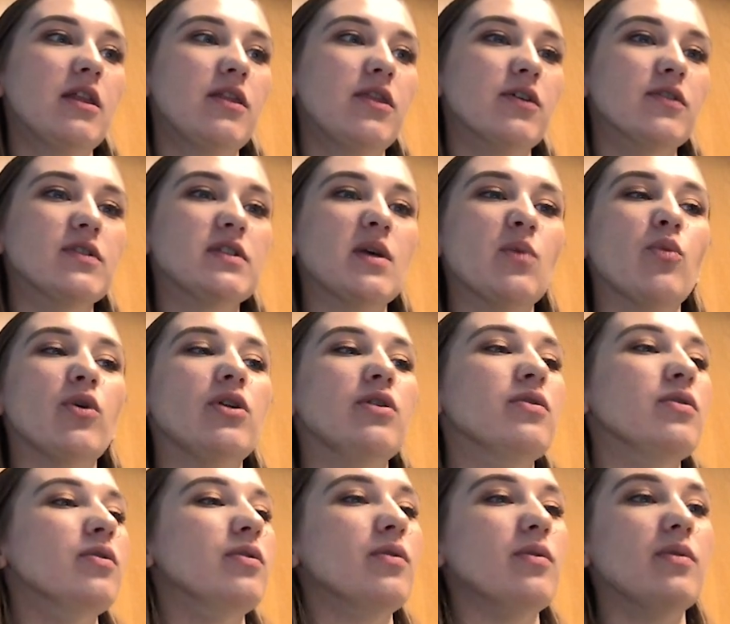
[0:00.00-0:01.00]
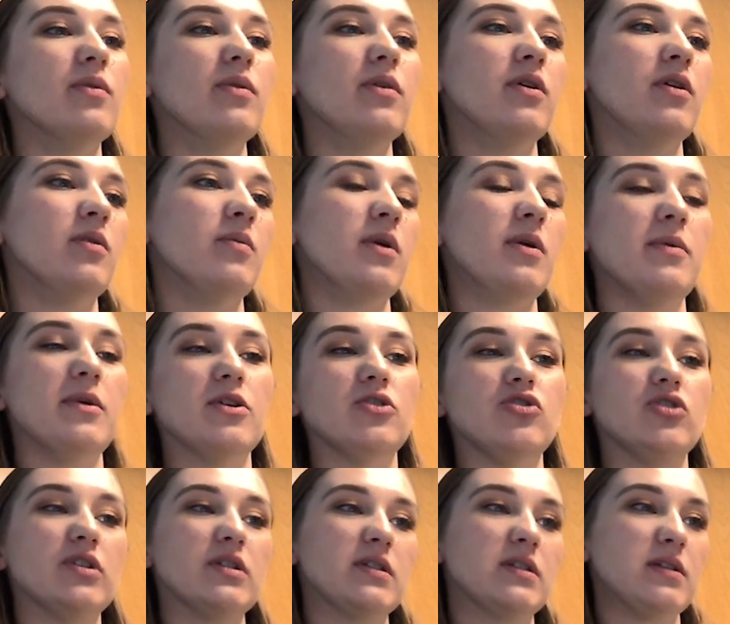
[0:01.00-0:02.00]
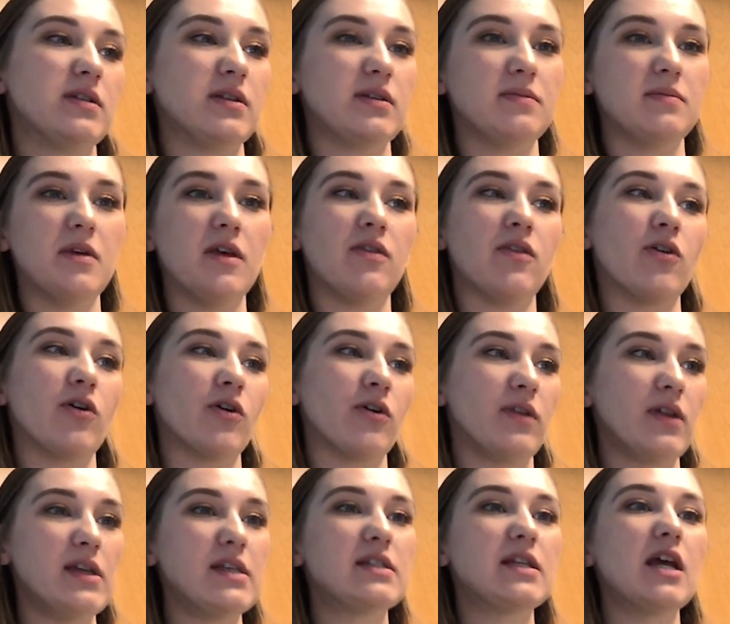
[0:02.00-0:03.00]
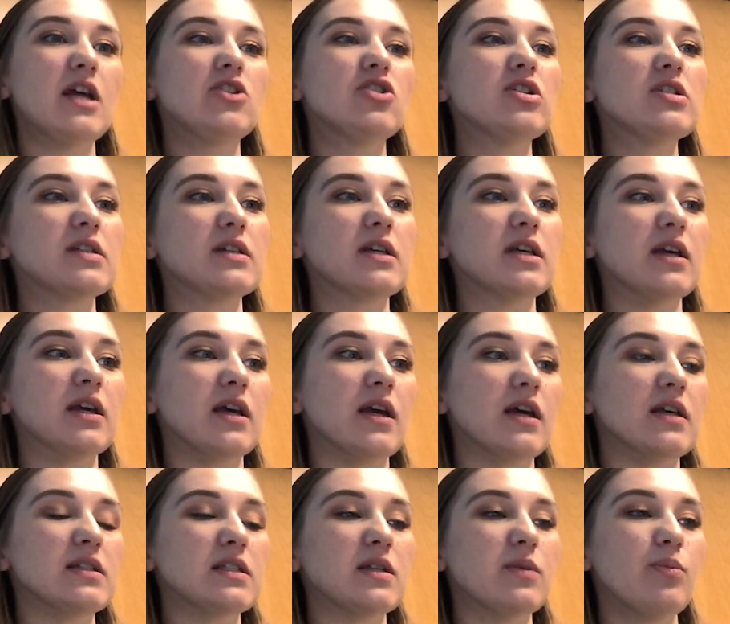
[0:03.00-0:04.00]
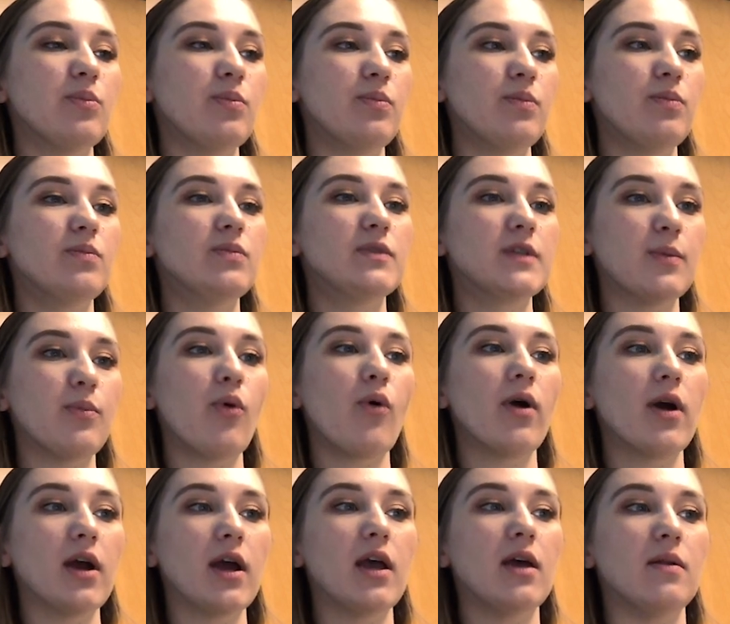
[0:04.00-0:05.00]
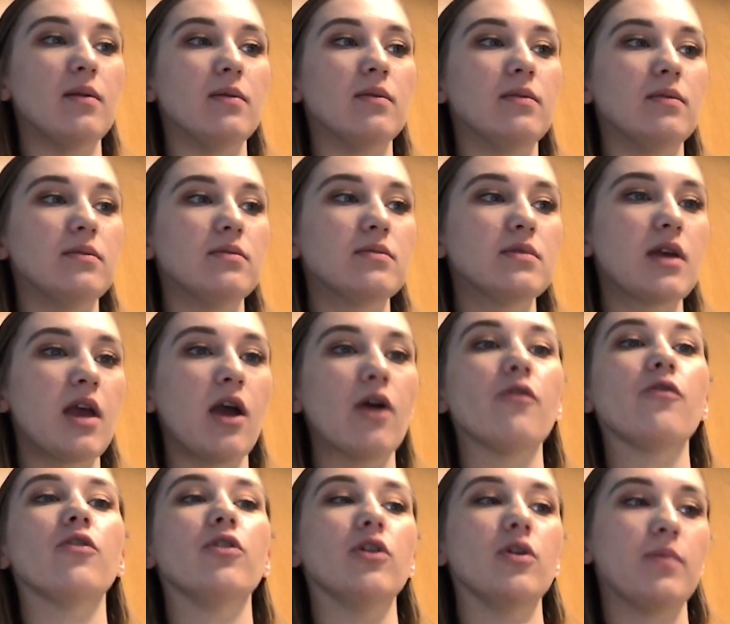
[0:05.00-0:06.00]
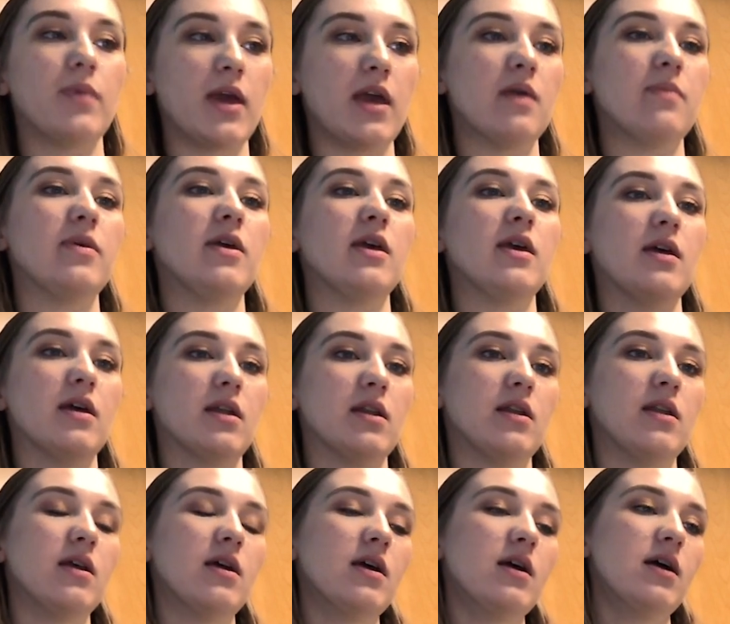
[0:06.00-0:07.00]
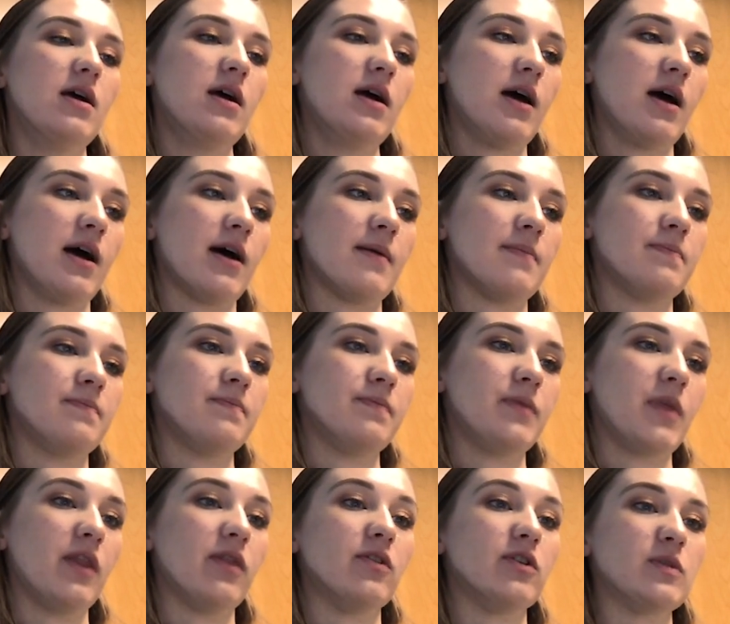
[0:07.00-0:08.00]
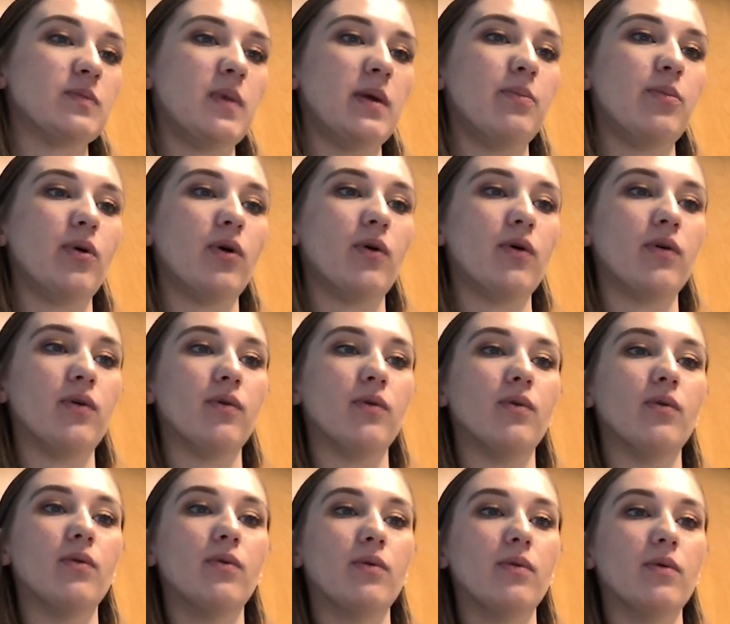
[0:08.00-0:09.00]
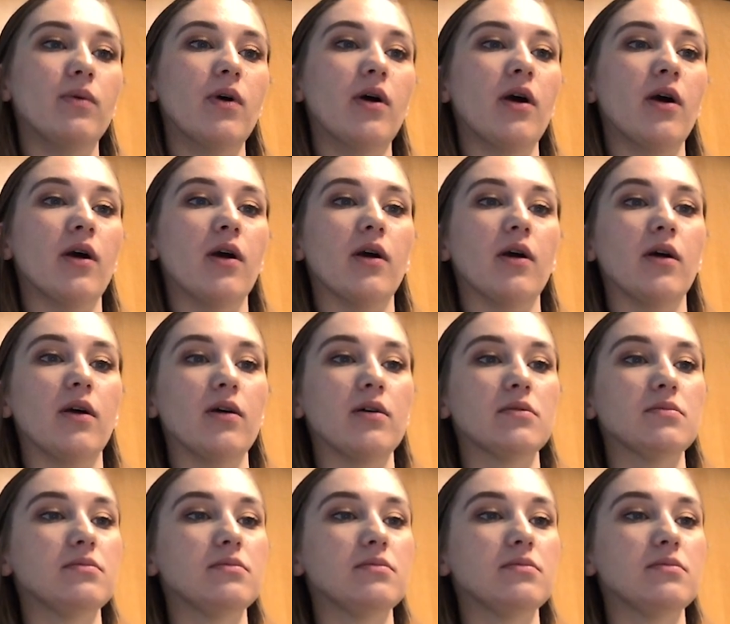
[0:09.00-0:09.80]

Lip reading: there's someone who, maybe is just in the early stages and can get support and care for their baby. And then there's people who are